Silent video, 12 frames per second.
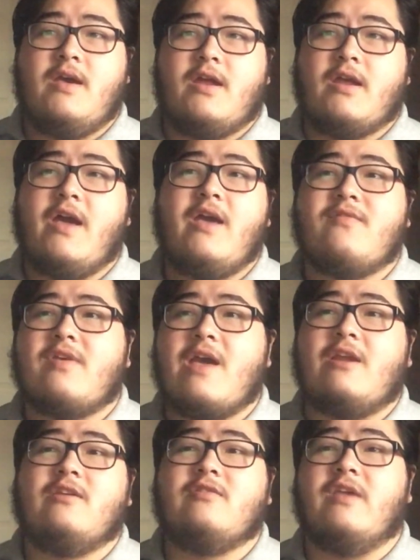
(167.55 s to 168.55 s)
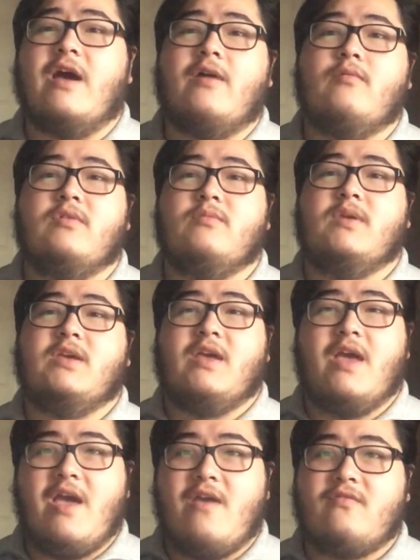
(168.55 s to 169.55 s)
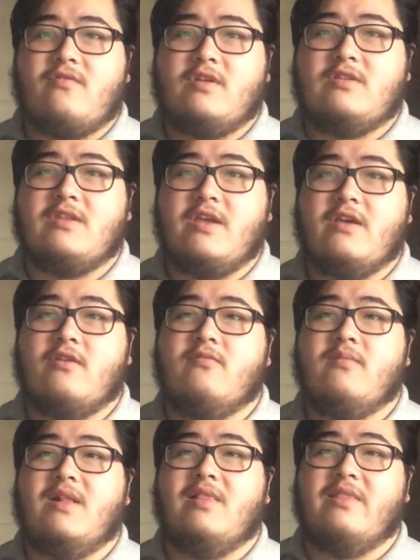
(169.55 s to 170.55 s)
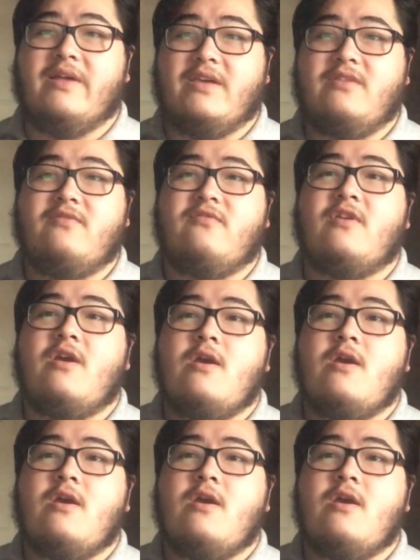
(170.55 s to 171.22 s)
And I have carried that with me every day of my life,